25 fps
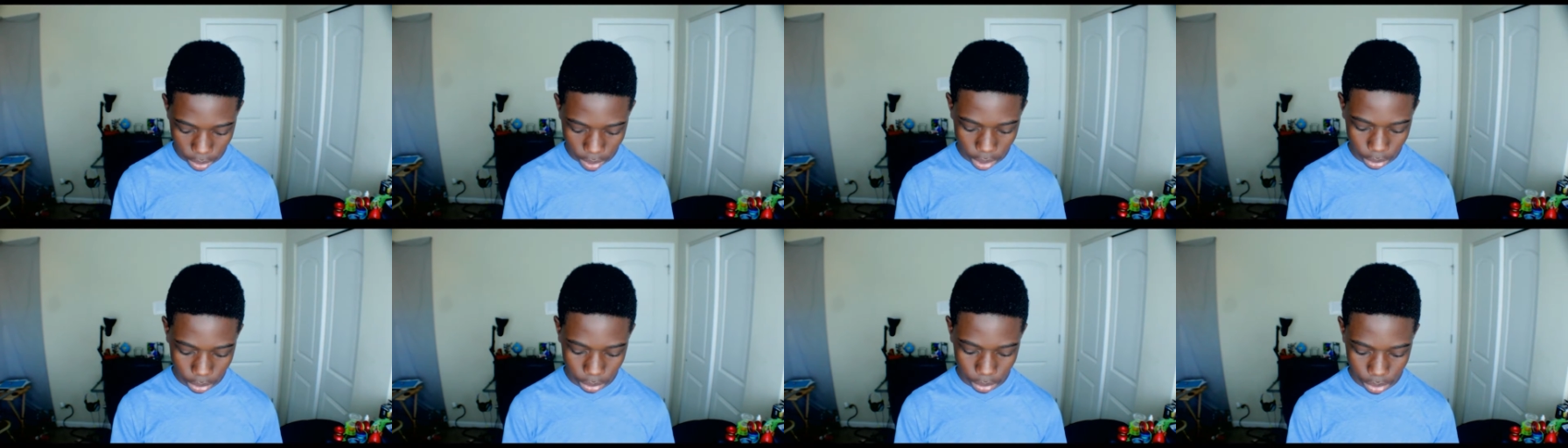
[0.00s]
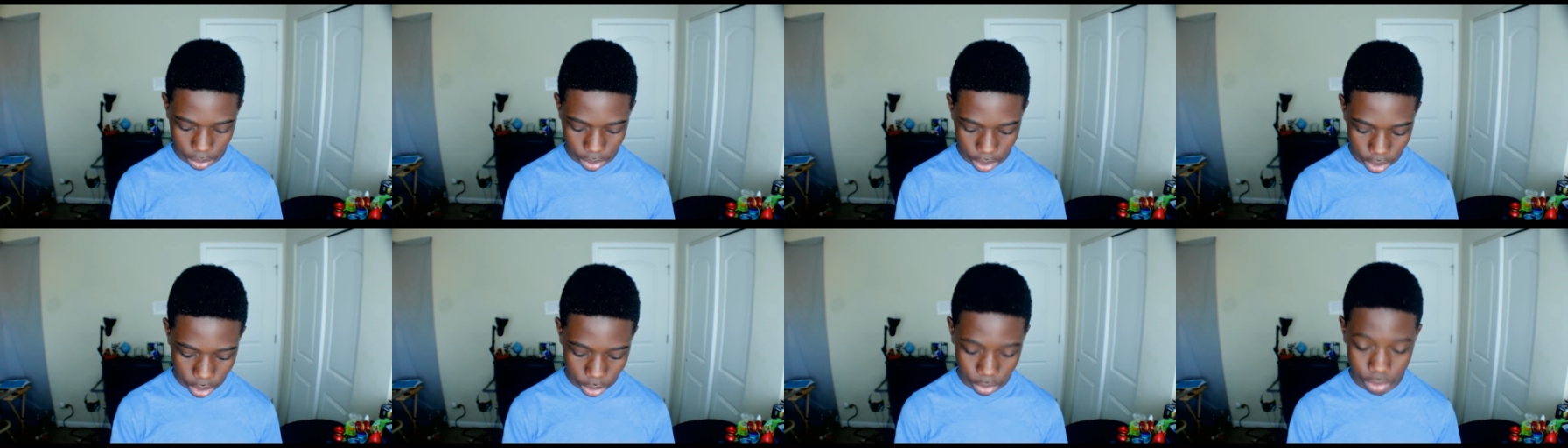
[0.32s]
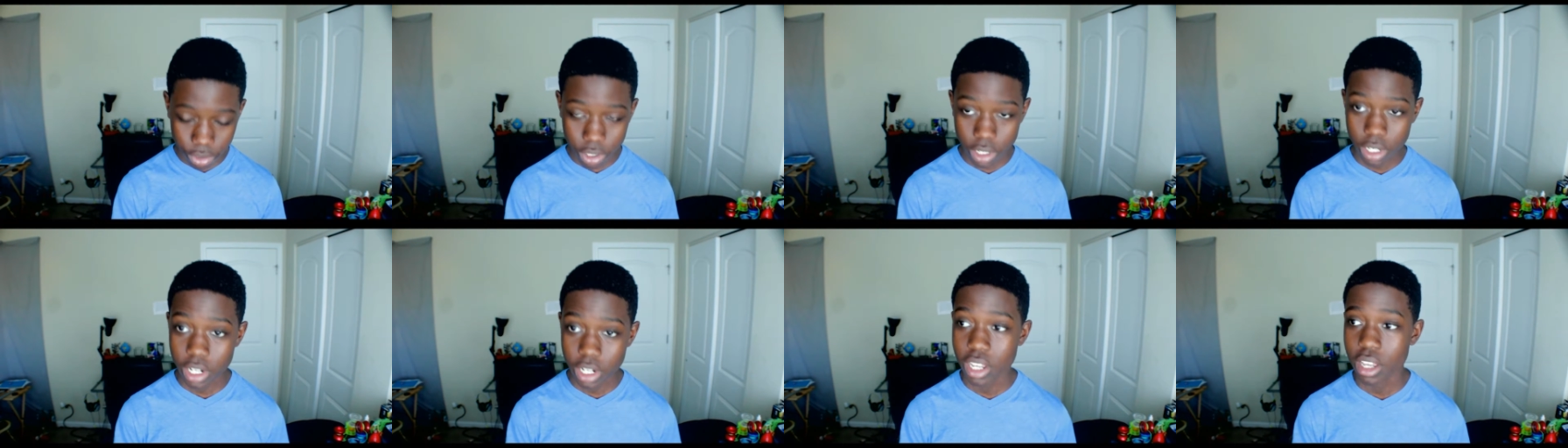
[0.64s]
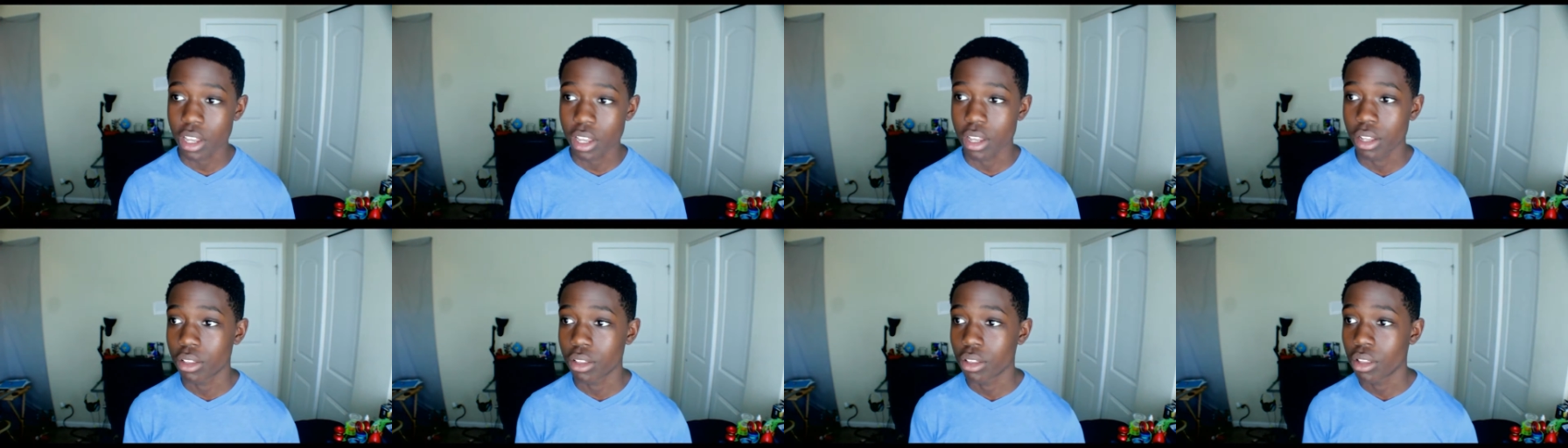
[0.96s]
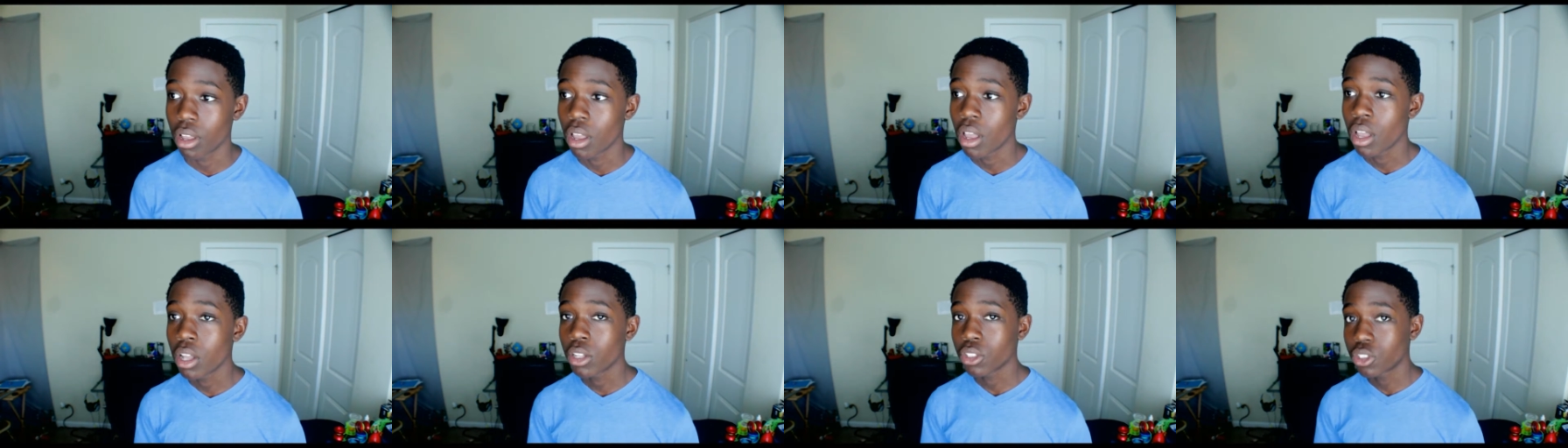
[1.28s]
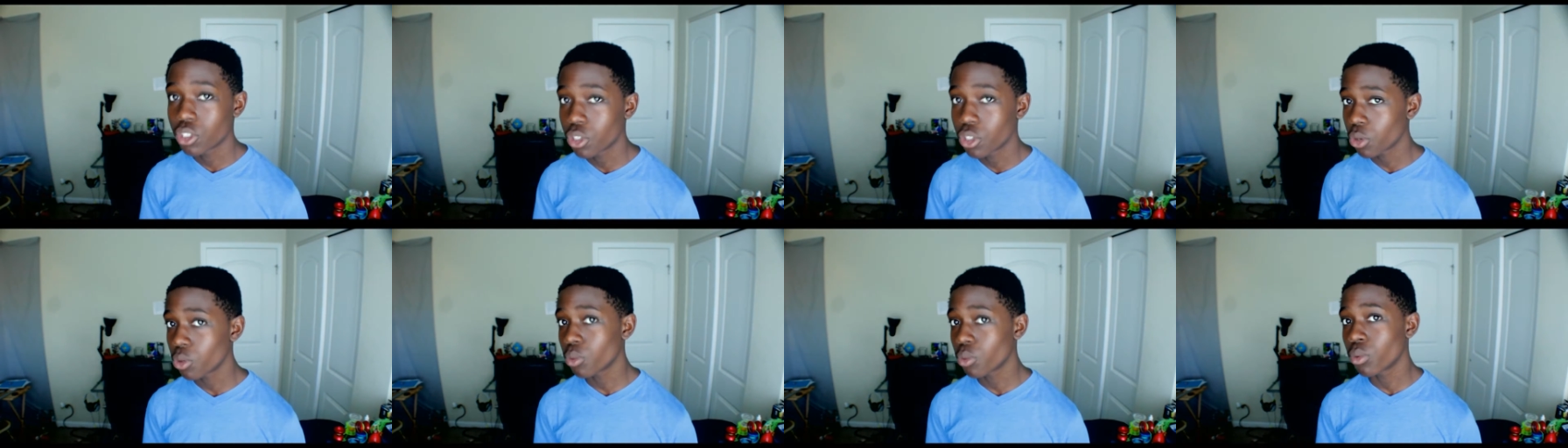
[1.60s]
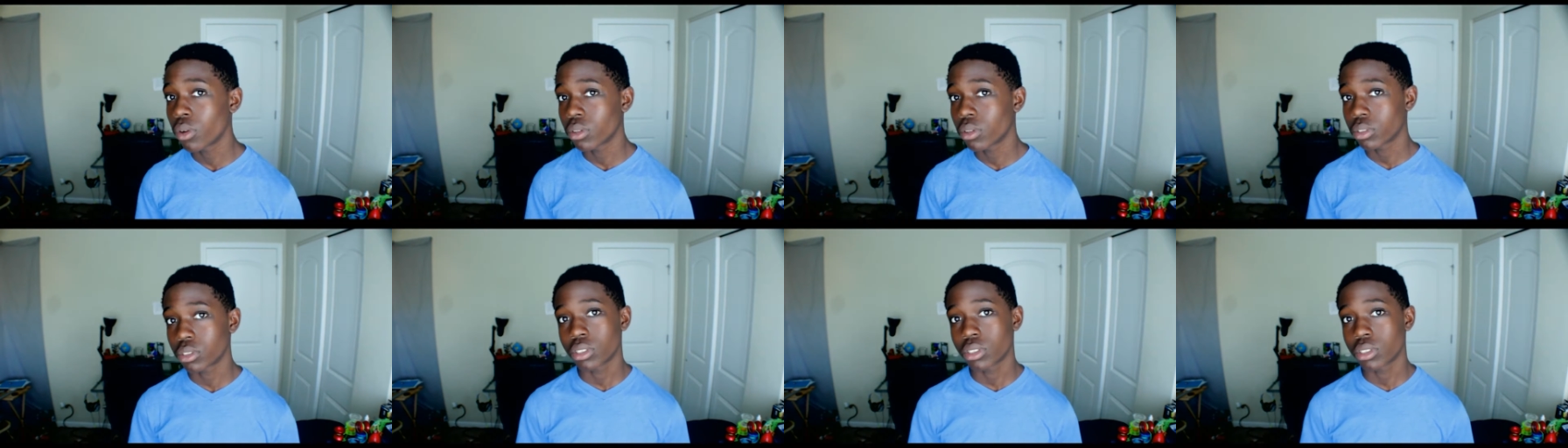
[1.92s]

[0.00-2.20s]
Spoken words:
around with it. You've seen it in 2